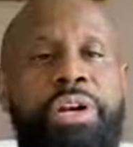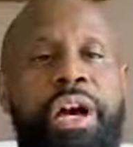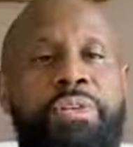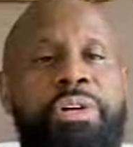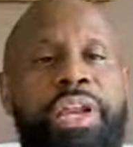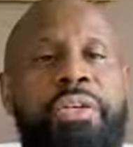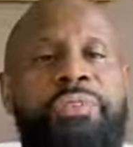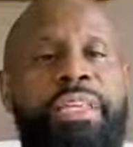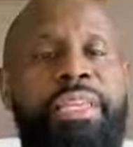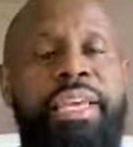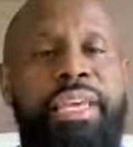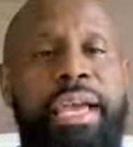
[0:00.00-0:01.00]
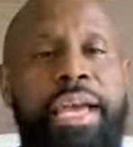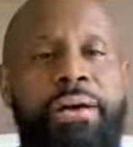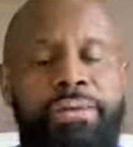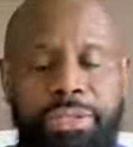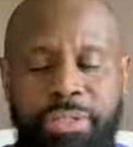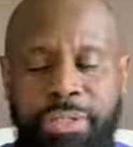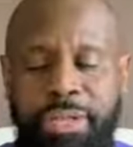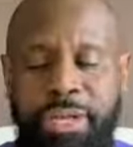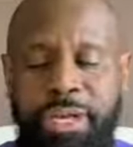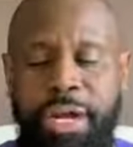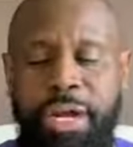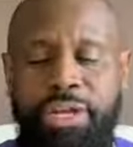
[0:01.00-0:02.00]
covered everything else
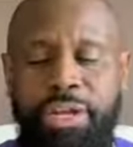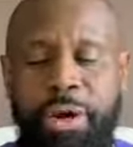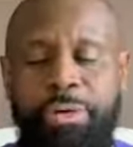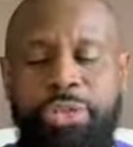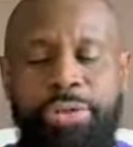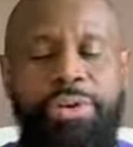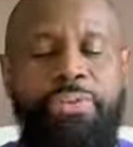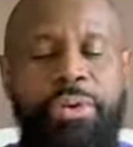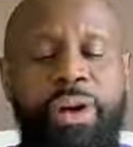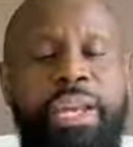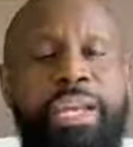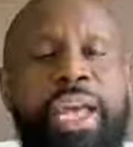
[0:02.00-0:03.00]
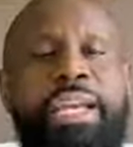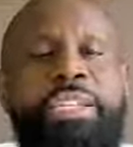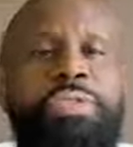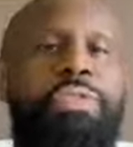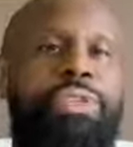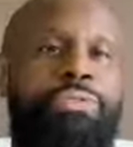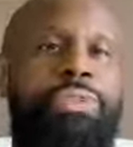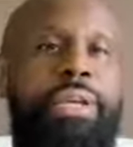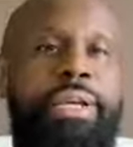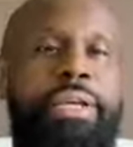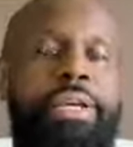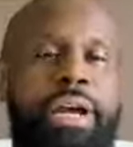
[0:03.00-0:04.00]
adultery, fornication, which
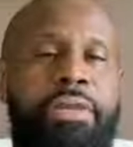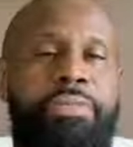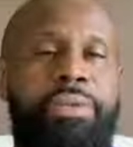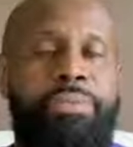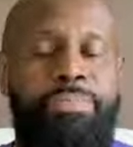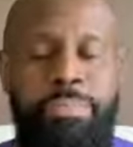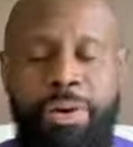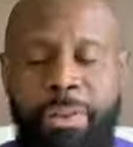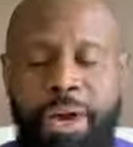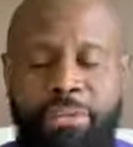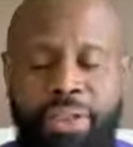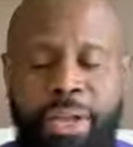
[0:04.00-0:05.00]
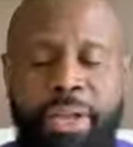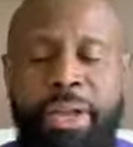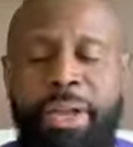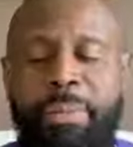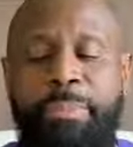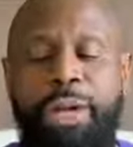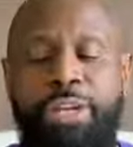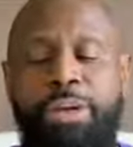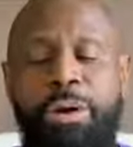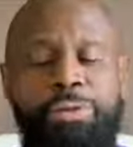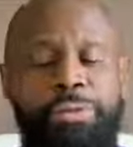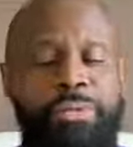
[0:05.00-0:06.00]
really covers everything, but
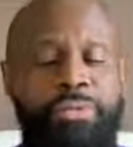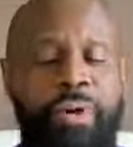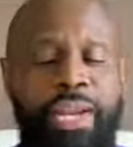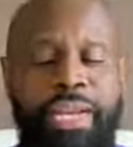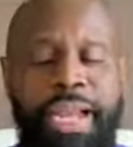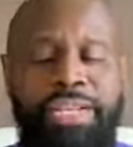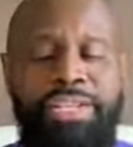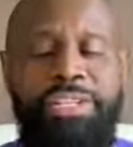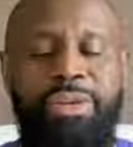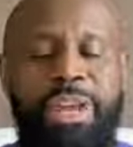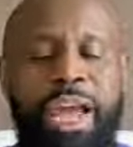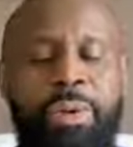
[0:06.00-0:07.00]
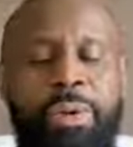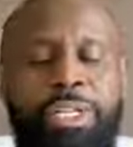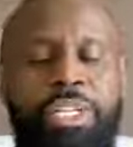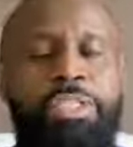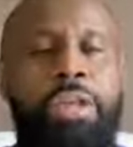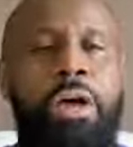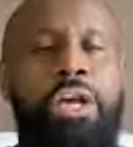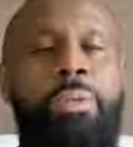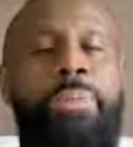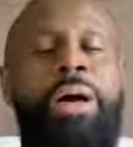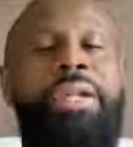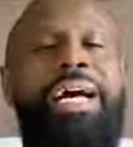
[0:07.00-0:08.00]
adultery and fornication. So now we're just talking
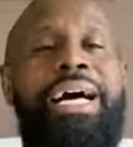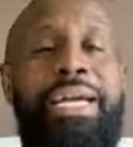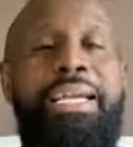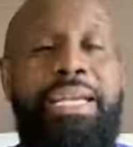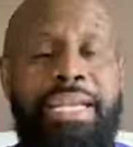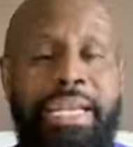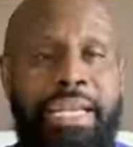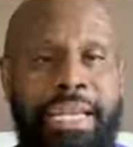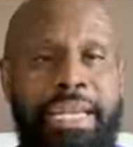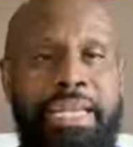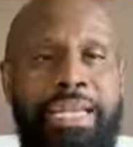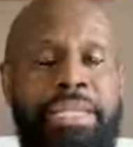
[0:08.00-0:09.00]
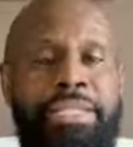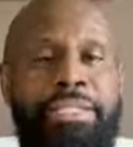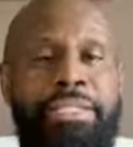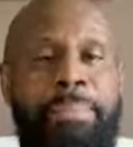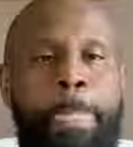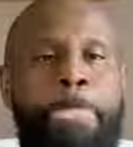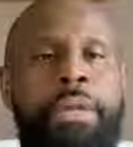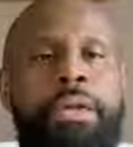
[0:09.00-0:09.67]
about uncleanness.